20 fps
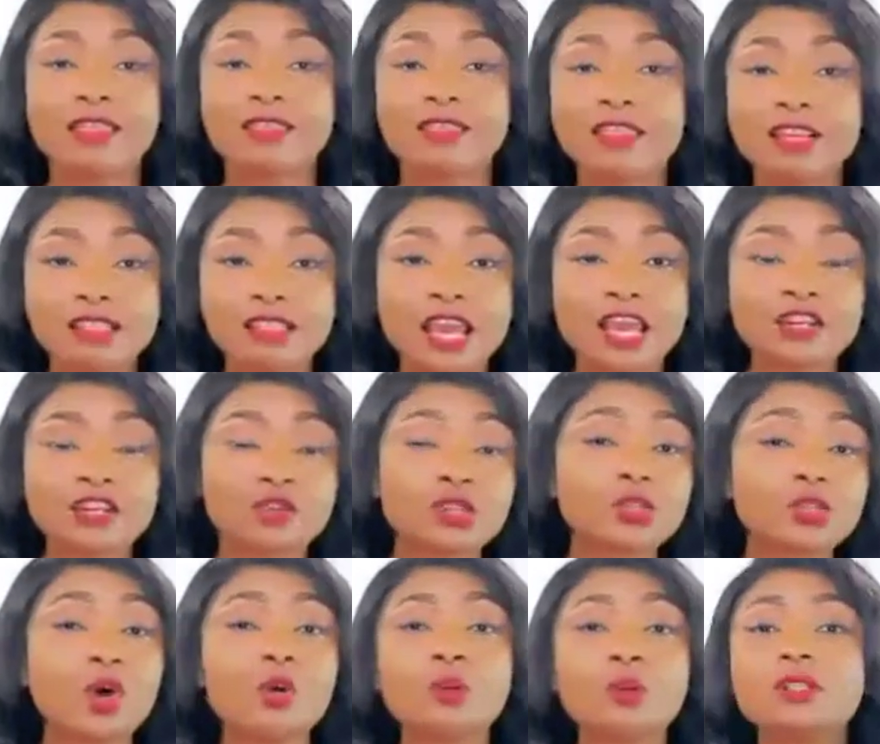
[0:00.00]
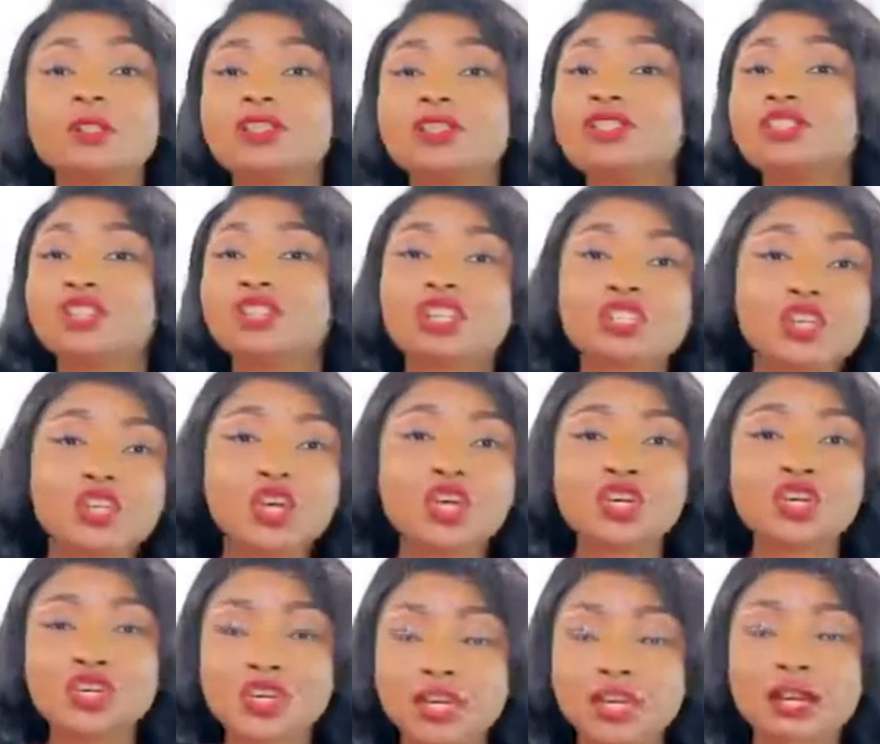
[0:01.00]
This entry is open to just
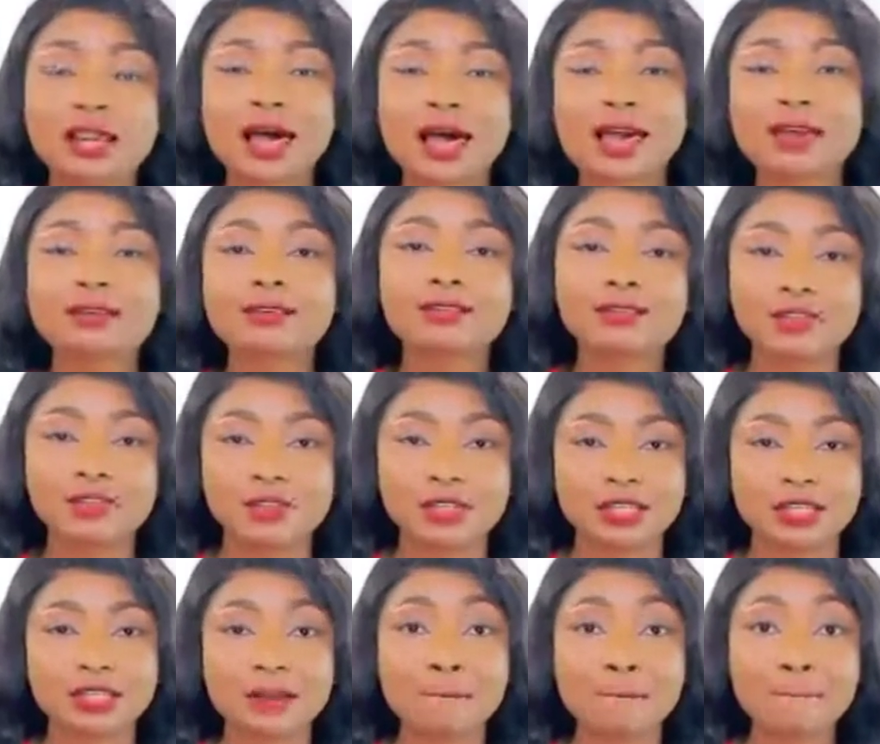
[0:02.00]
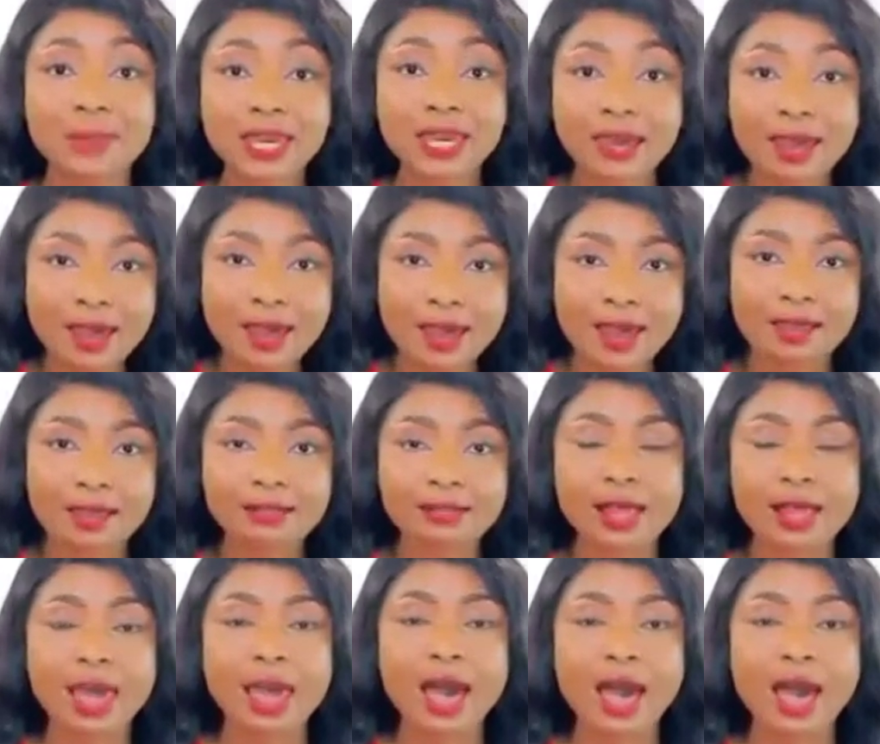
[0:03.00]
Unilag students because